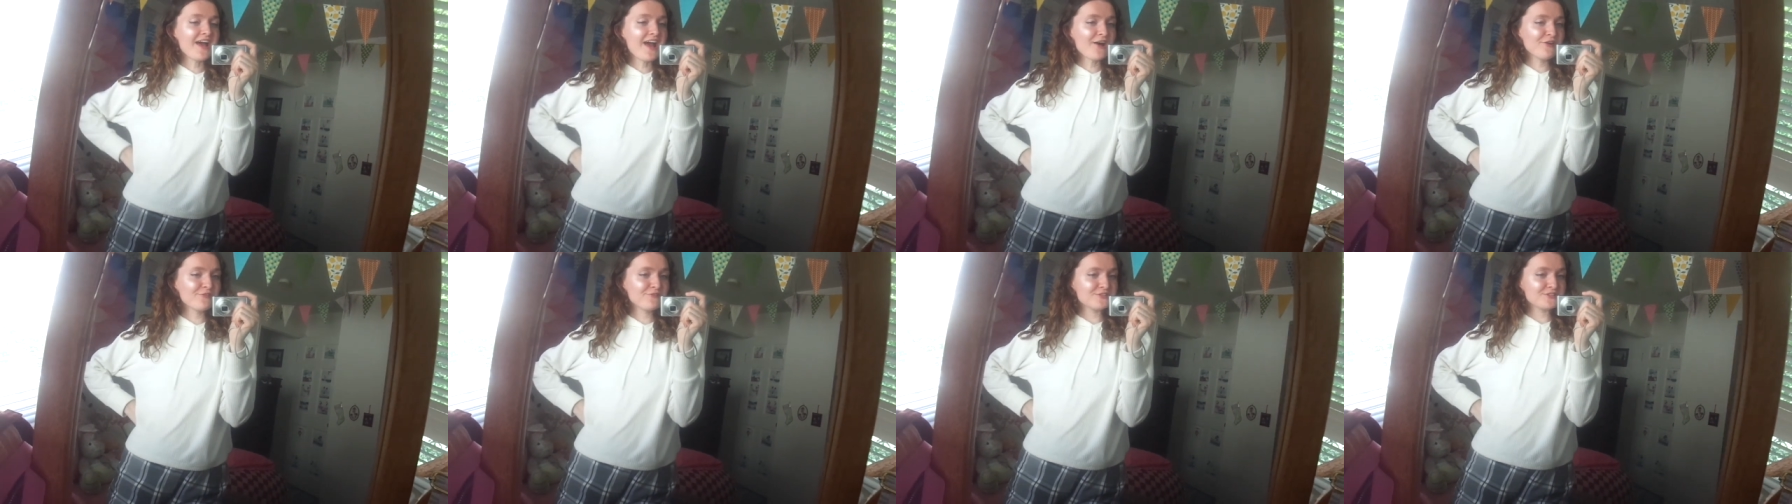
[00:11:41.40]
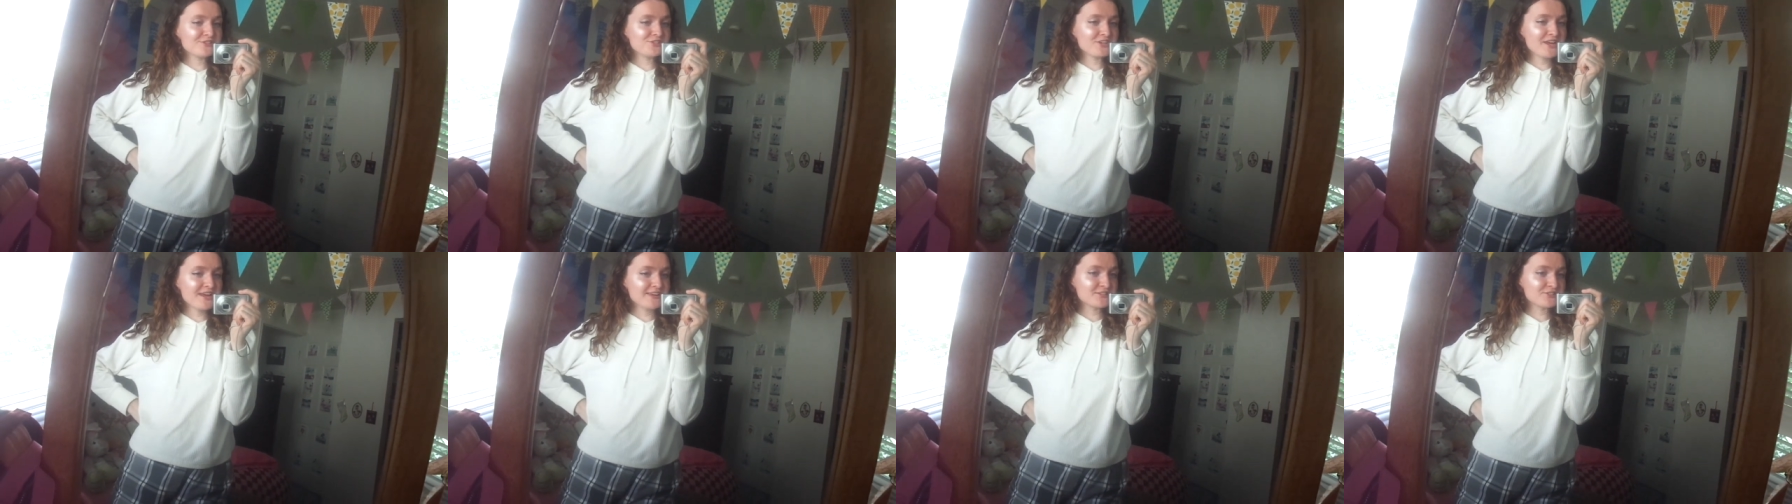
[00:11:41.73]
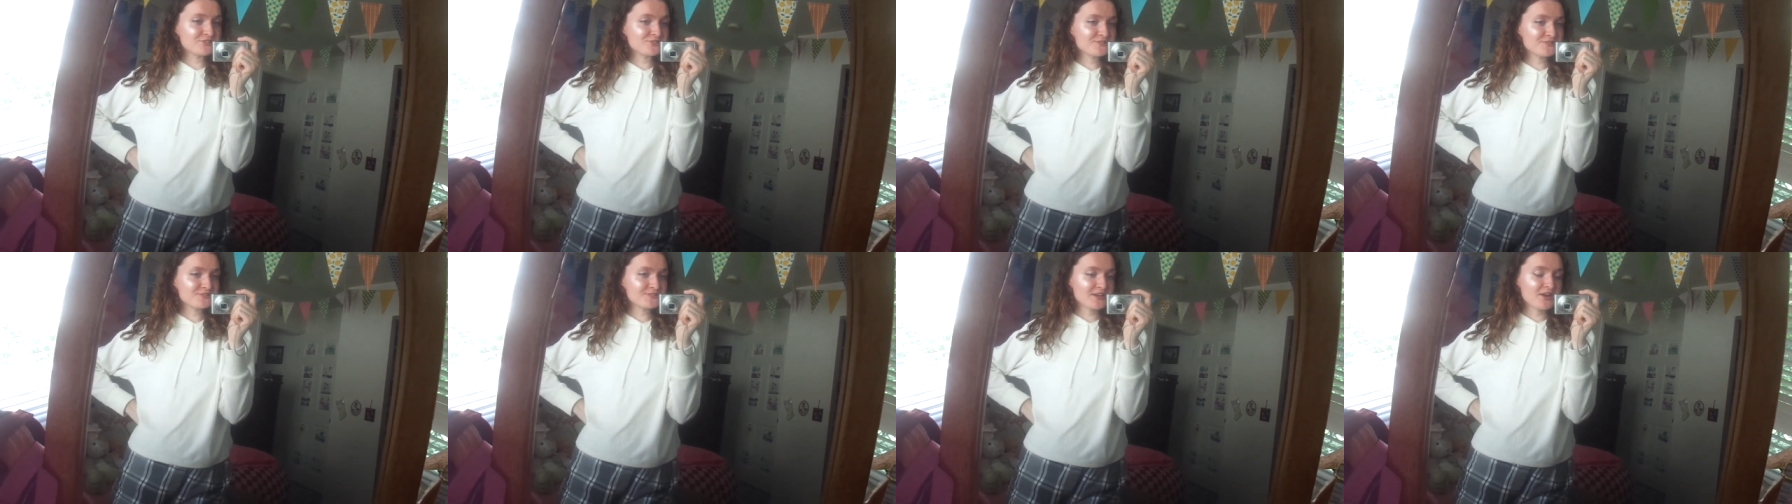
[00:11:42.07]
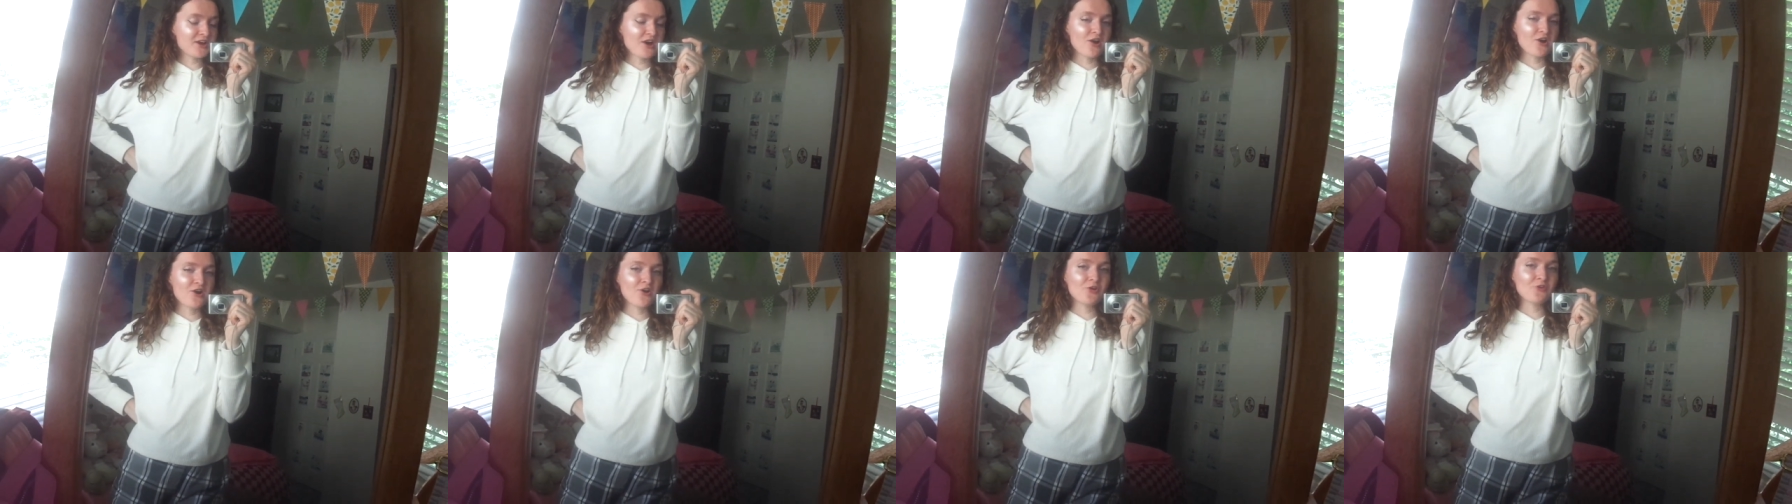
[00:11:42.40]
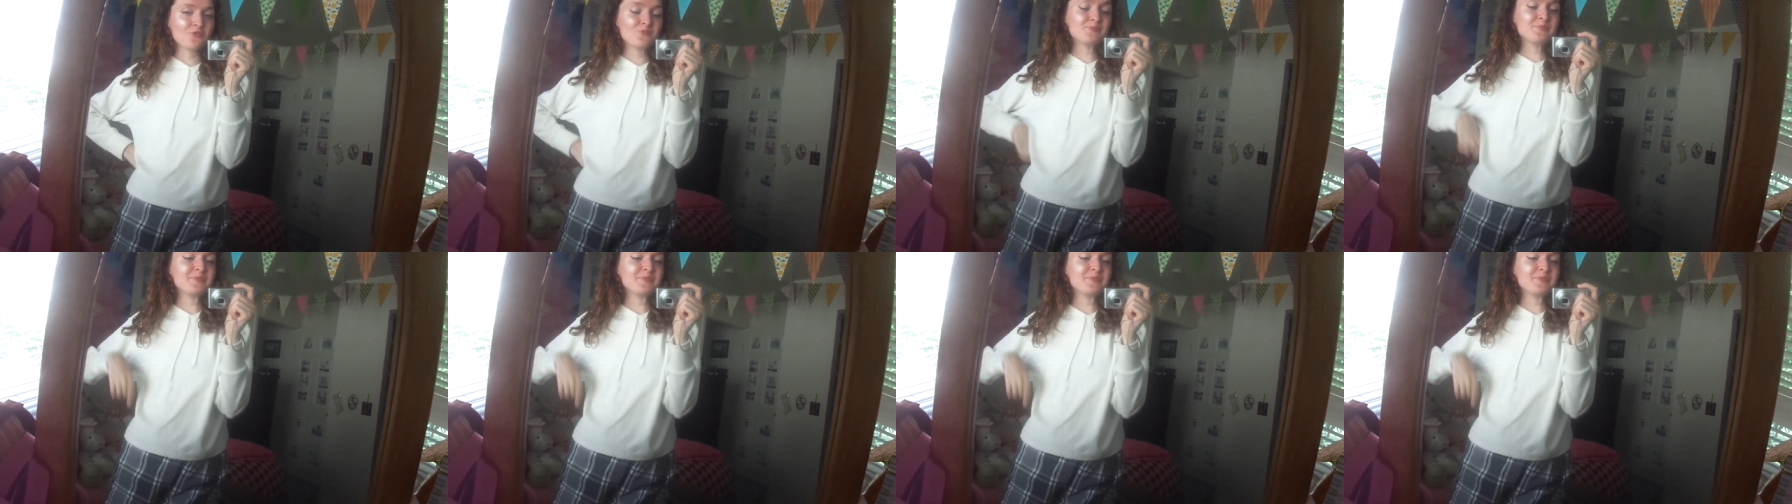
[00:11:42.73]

outfit change as soon as I got home